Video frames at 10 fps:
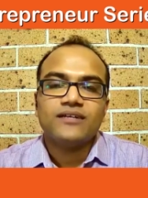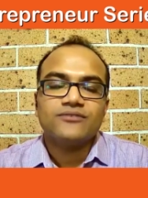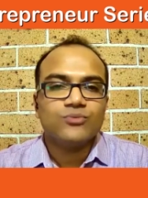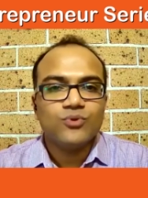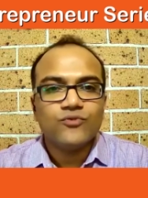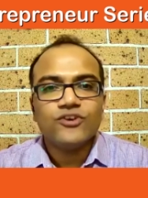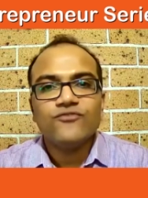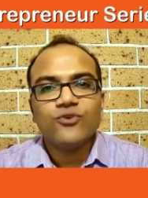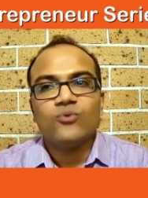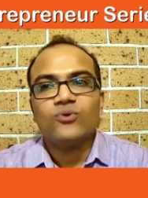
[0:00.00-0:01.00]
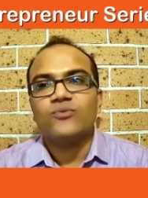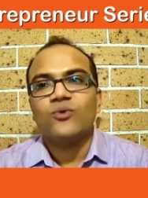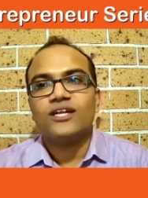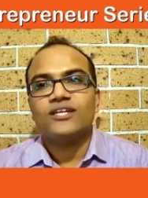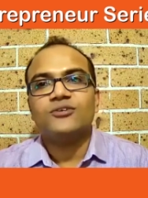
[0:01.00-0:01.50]
So moving forward,
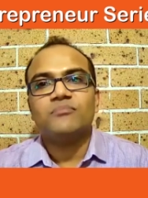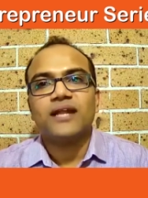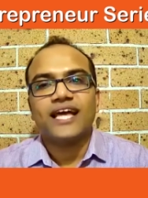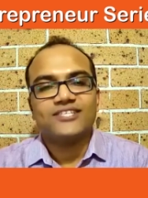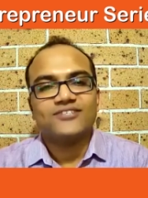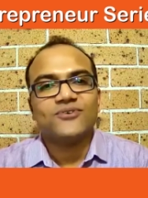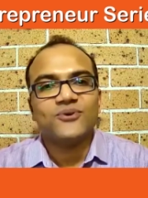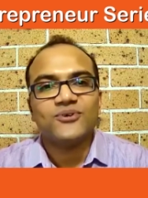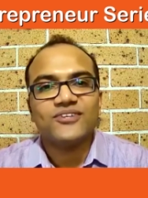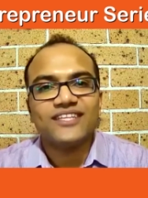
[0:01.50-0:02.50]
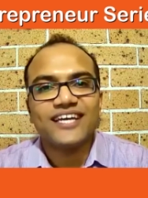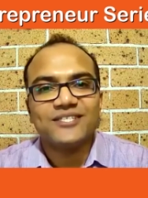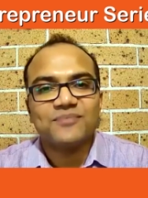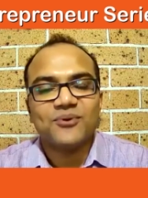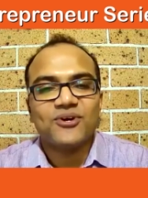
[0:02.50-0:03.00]
what are your plans for the
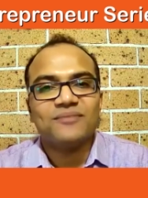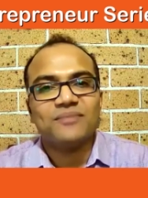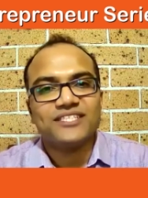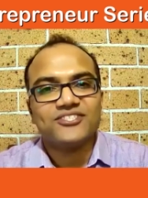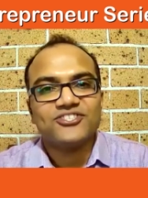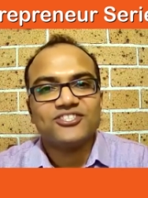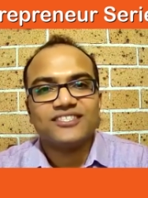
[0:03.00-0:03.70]
Unspoken Pitch?